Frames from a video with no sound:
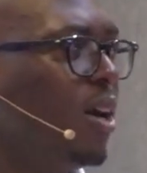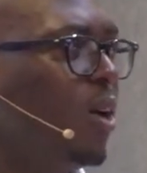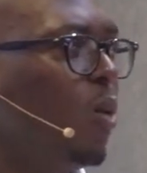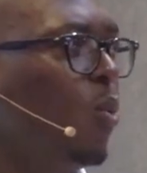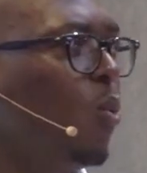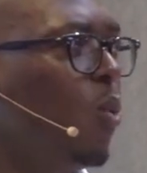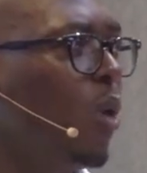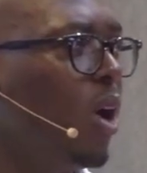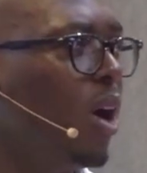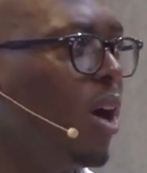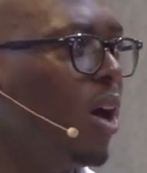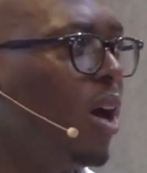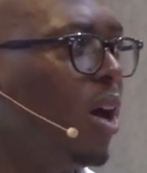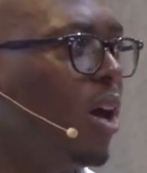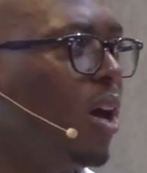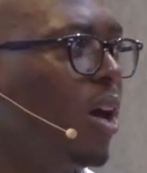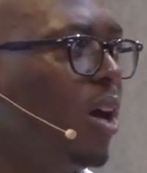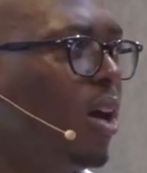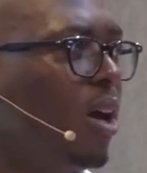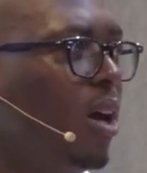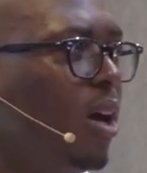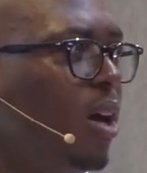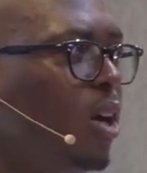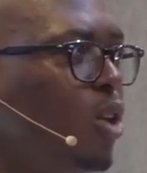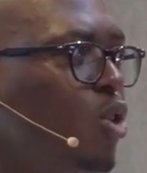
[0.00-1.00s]
where
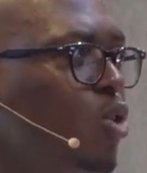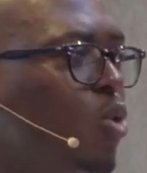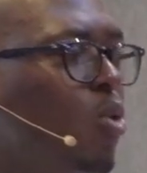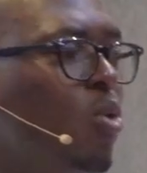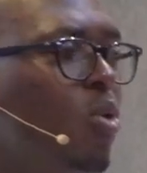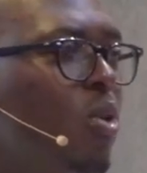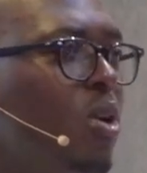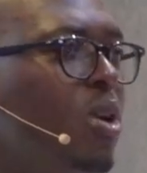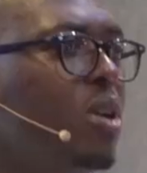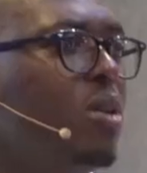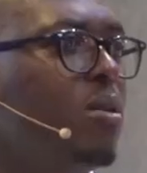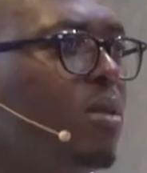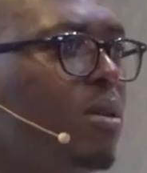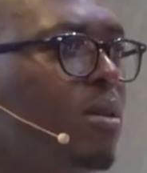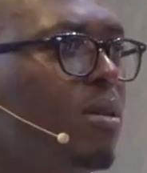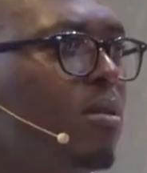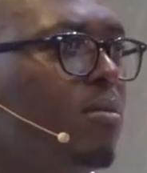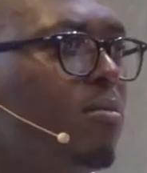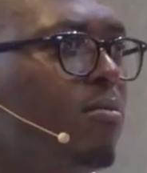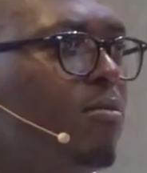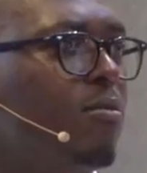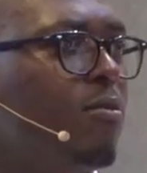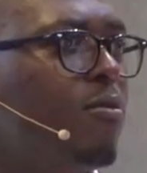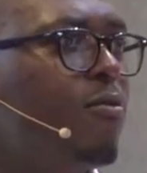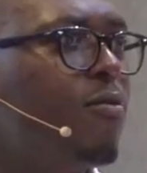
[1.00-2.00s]
you couldn't
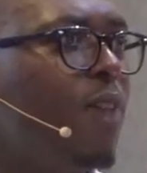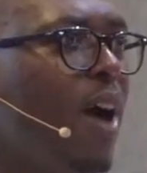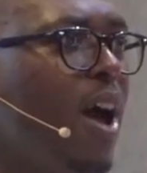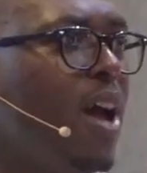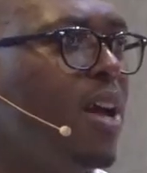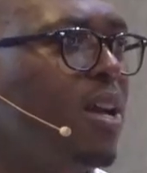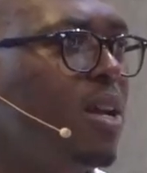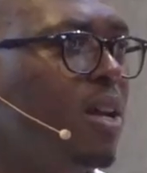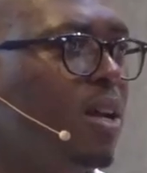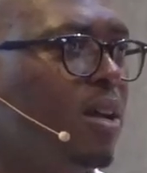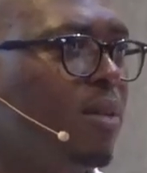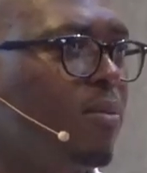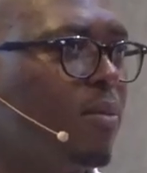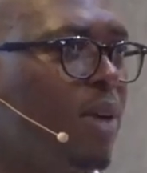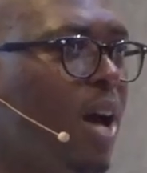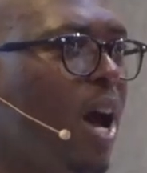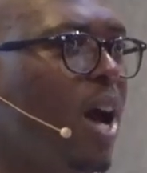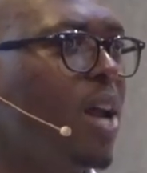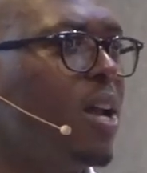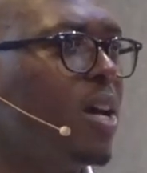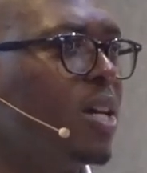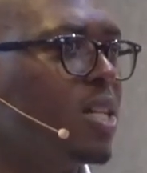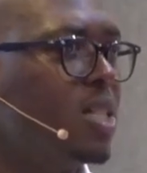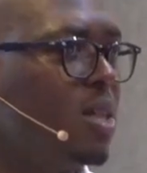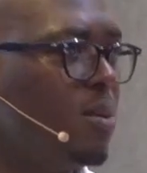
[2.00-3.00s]
find a
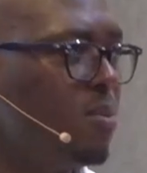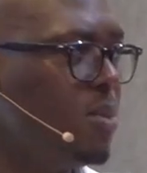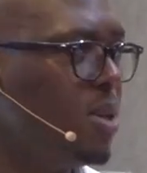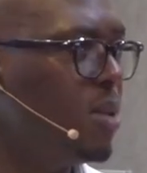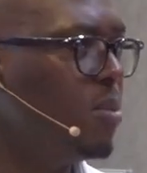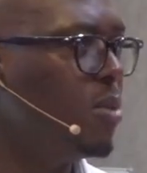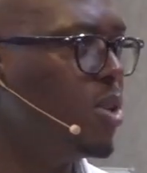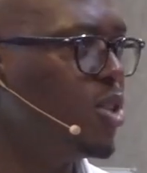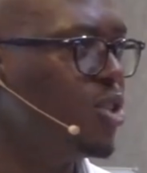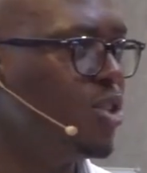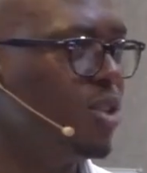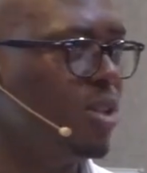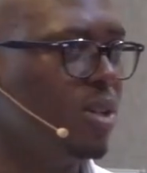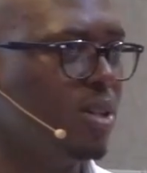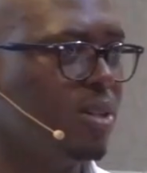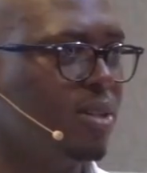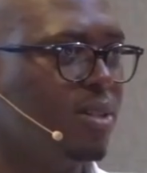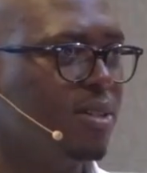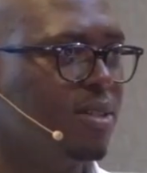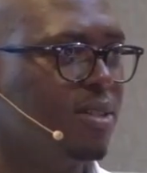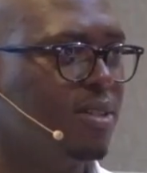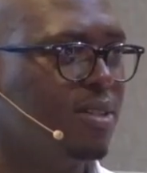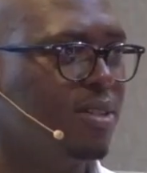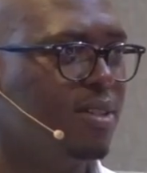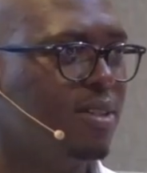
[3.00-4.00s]
card accepting machine,
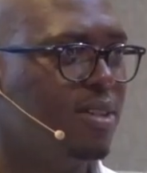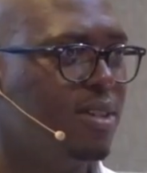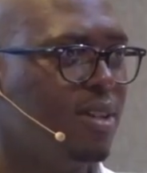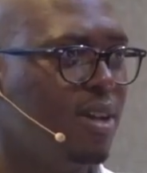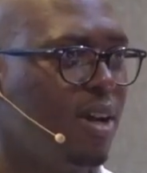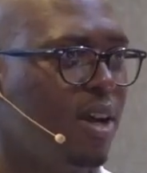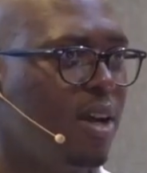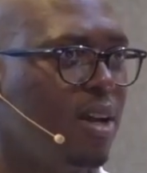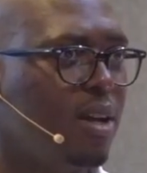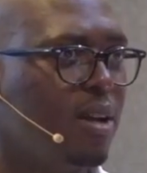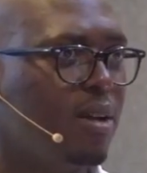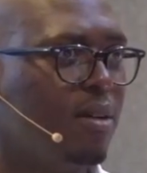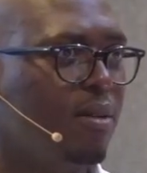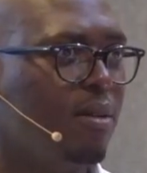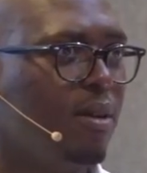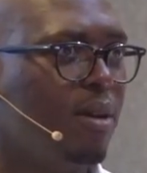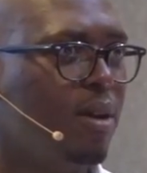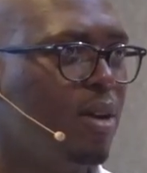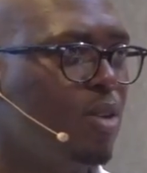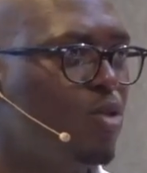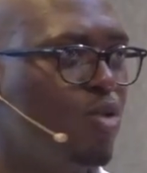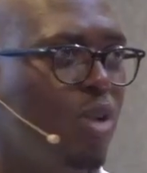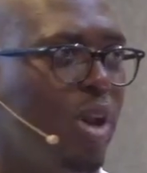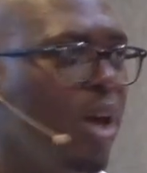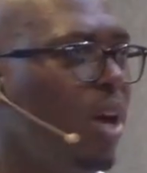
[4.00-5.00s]
right?
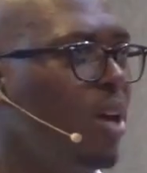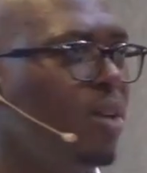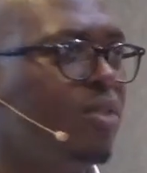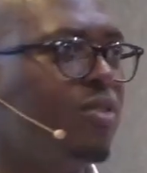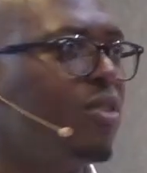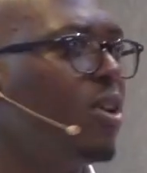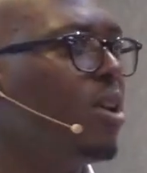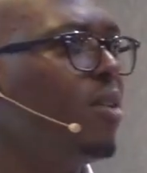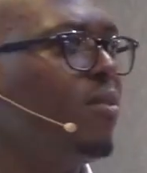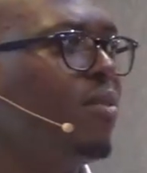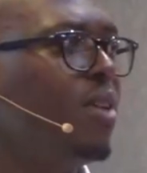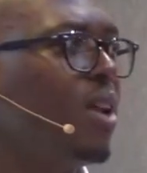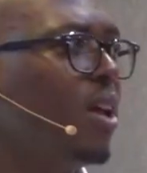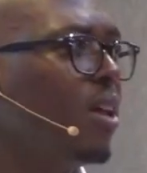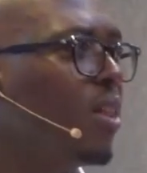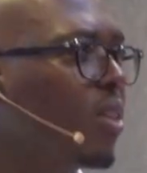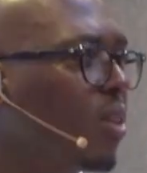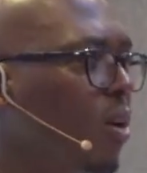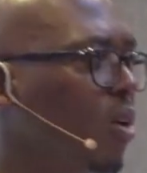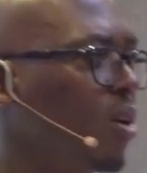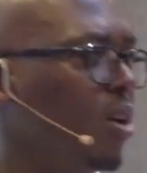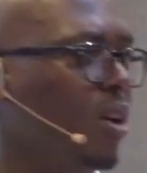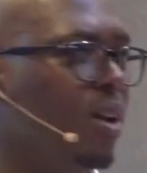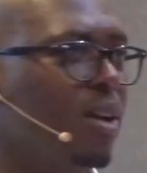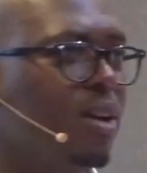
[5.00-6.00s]
Today, it's not even a
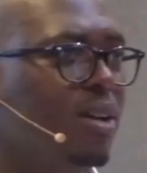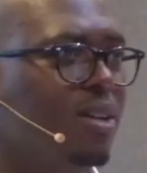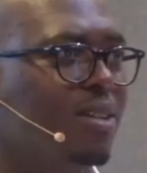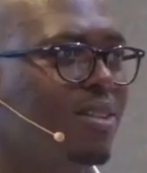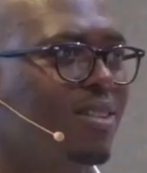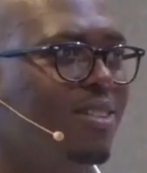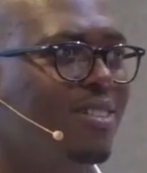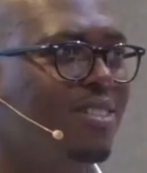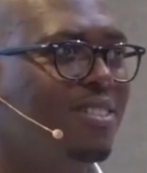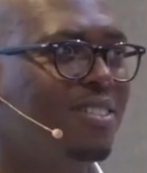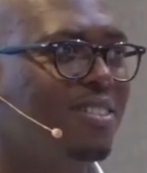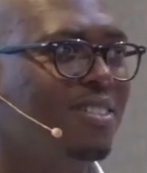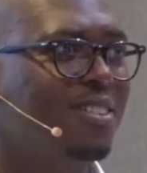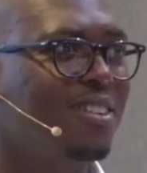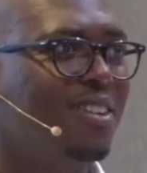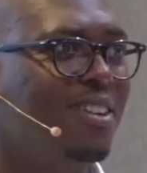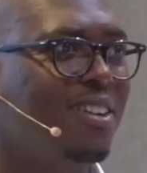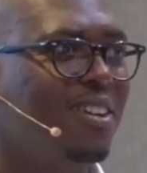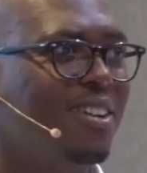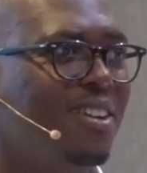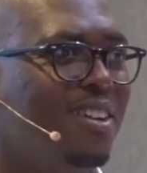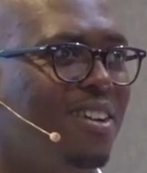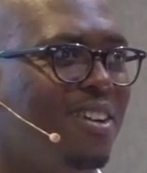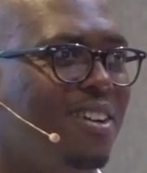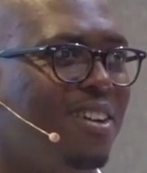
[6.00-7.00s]
thought.
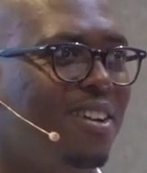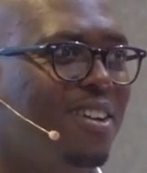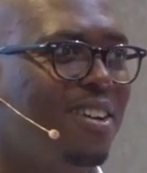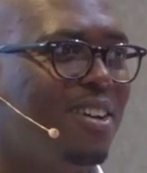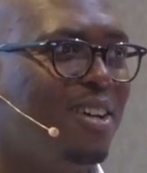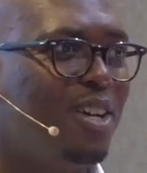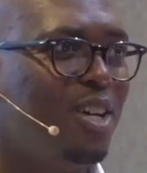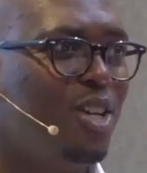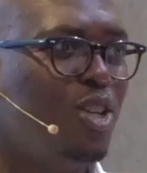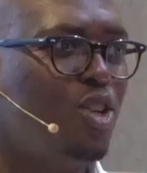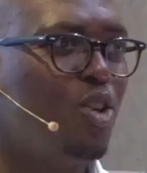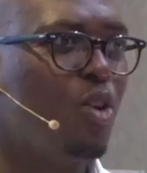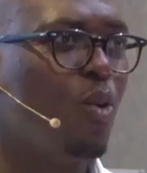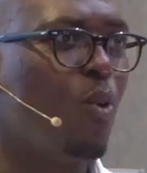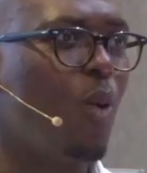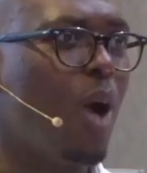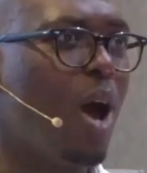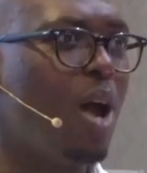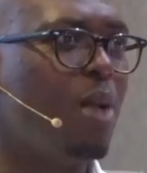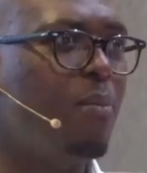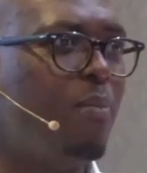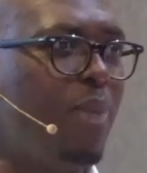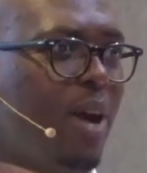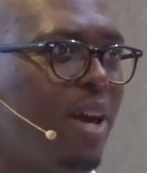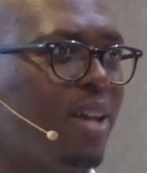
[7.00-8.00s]
You
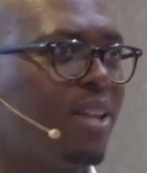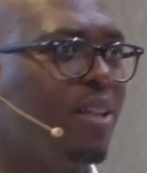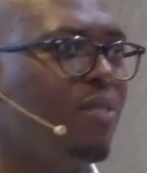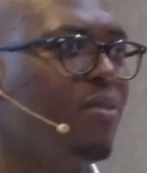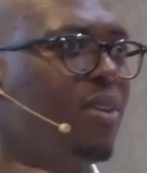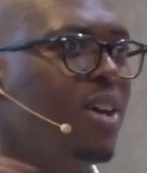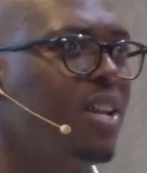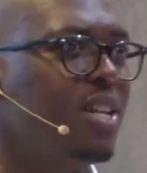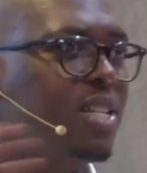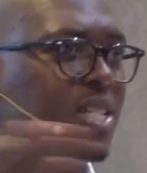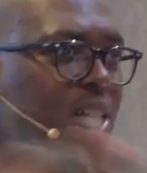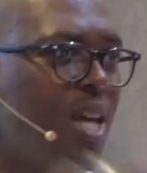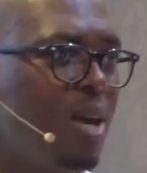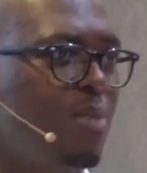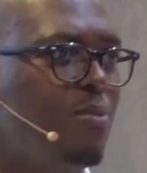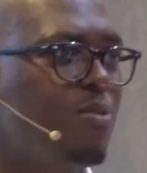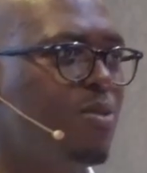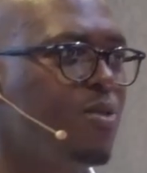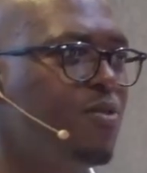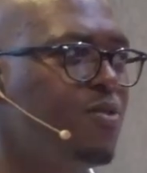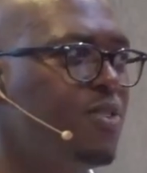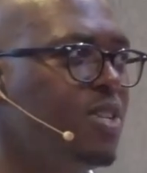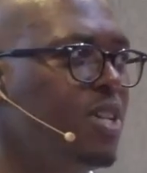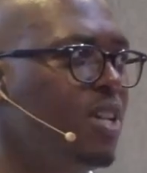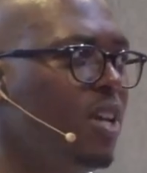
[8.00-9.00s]
rewind back the very same
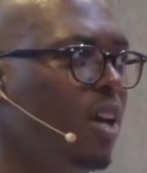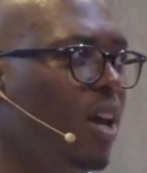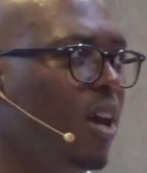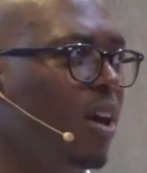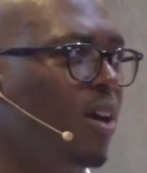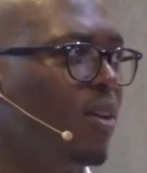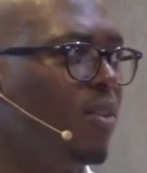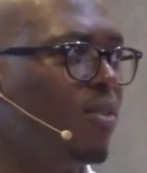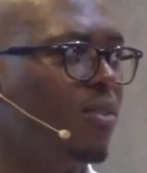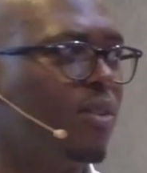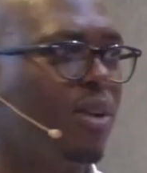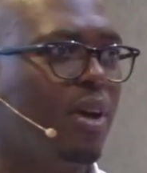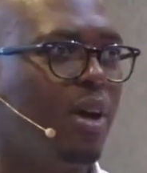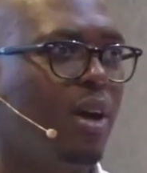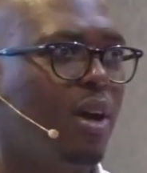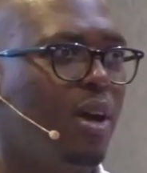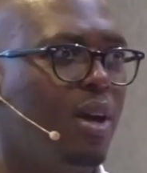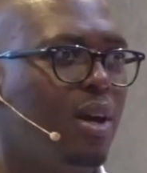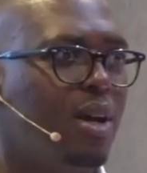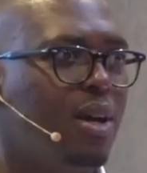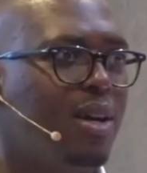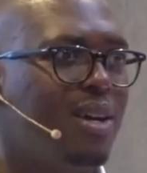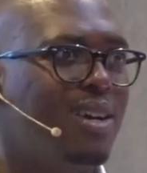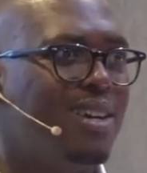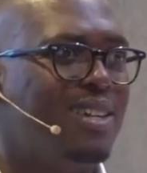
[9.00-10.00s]
fifteen years,
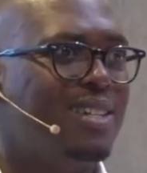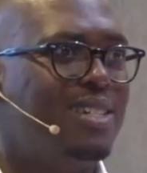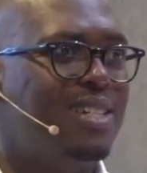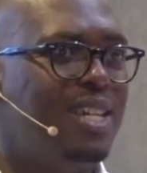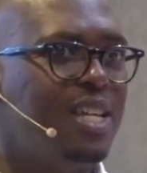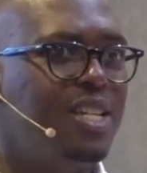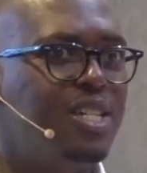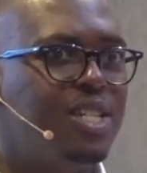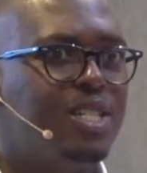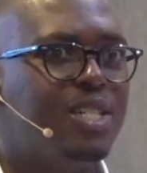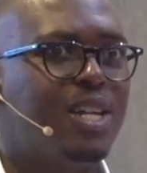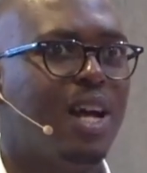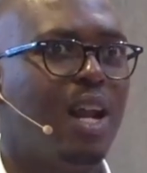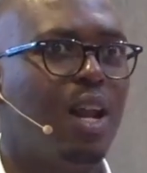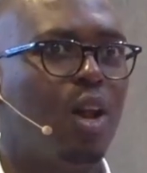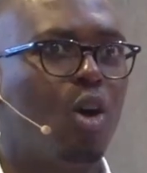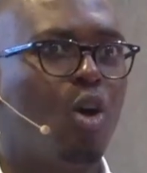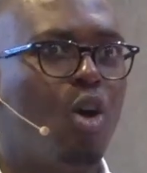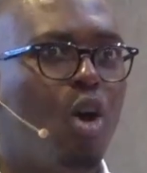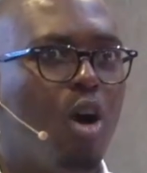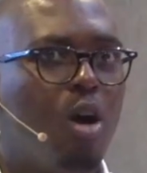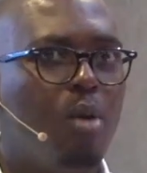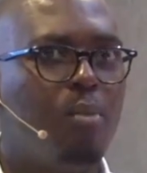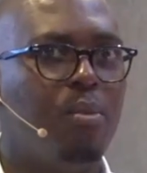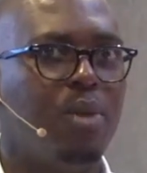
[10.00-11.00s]
digital
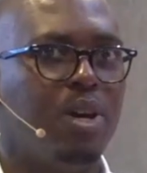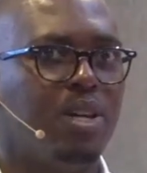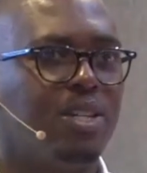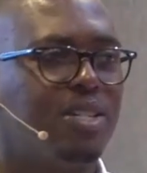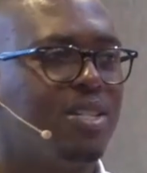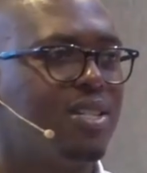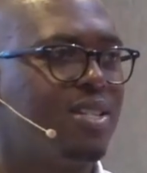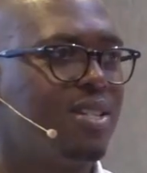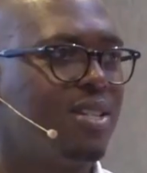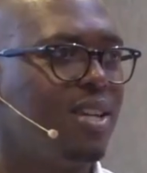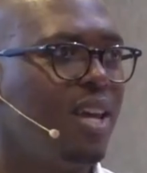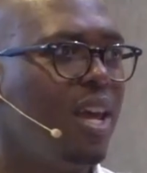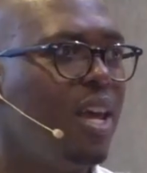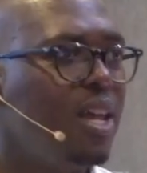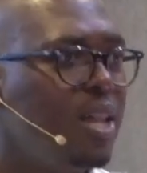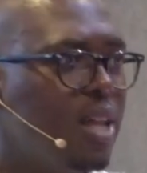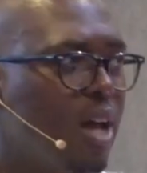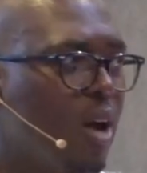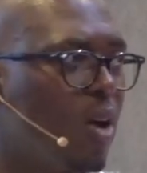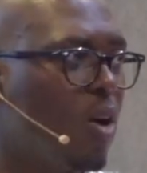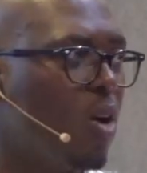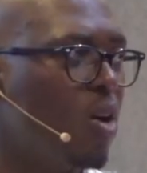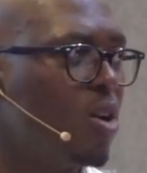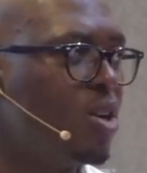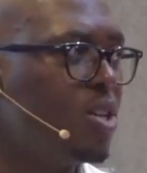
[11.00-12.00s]
commerce in the
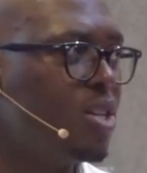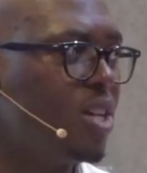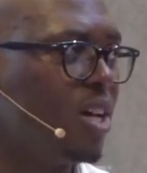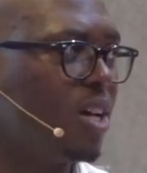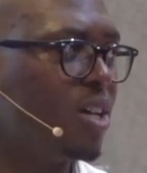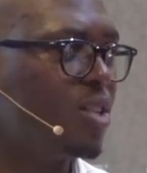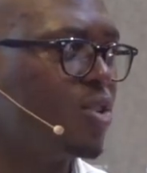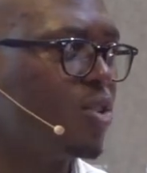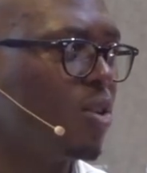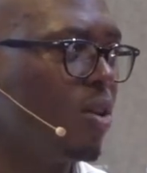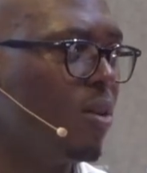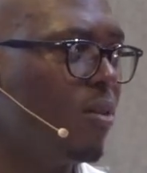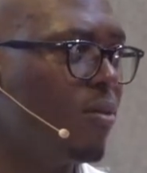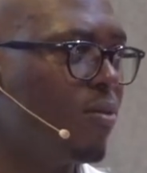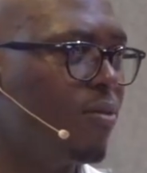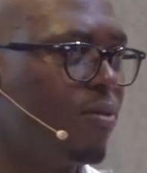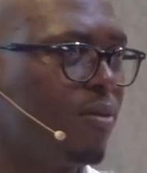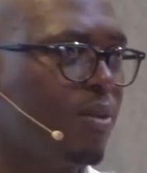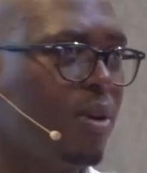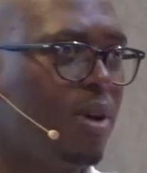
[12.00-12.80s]
context of